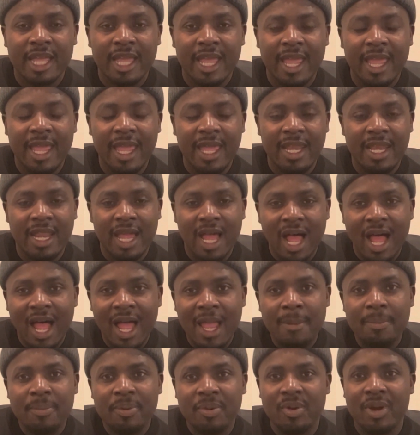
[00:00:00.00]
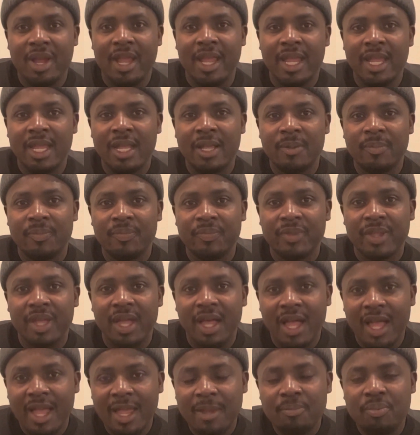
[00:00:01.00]
And I pray
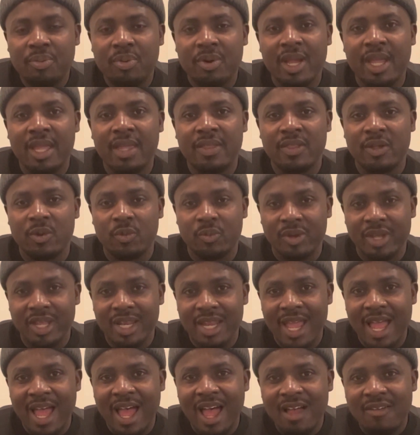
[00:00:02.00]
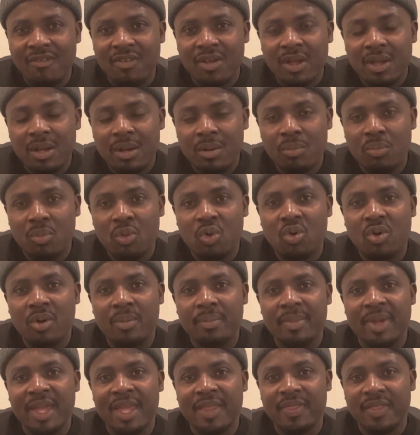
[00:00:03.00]
that we'd have more
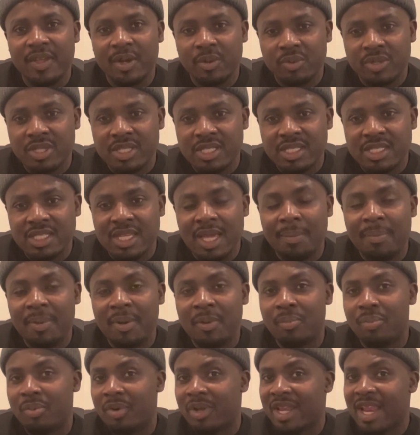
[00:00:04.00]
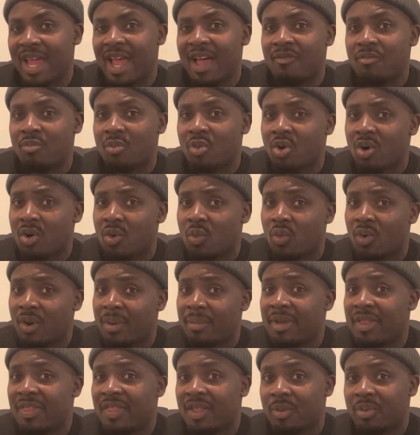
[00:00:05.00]
men that would step up. We'd have more
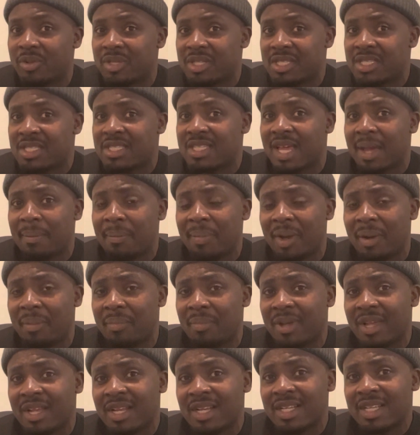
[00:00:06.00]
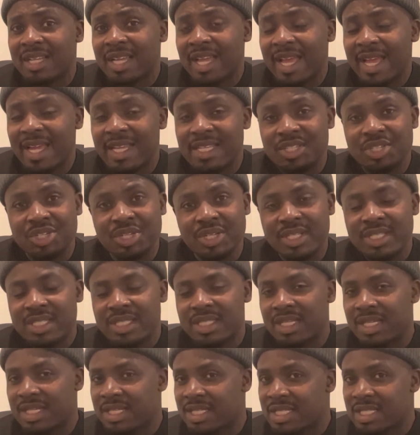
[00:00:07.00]
women that would step up and
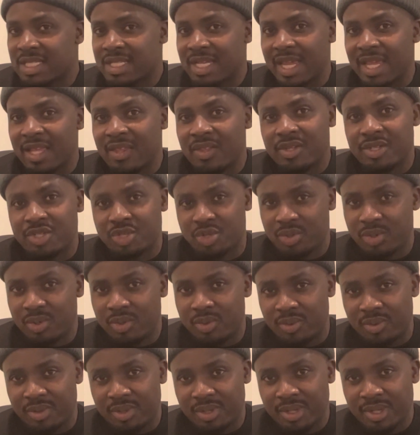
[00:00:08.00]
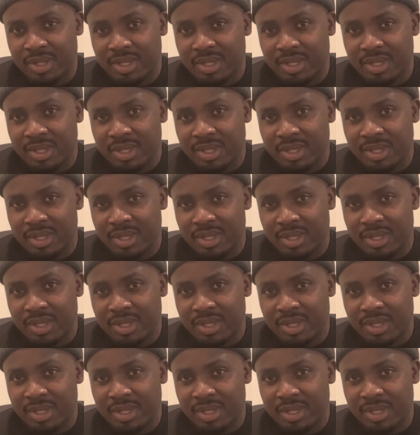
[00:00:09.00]
just say the truth.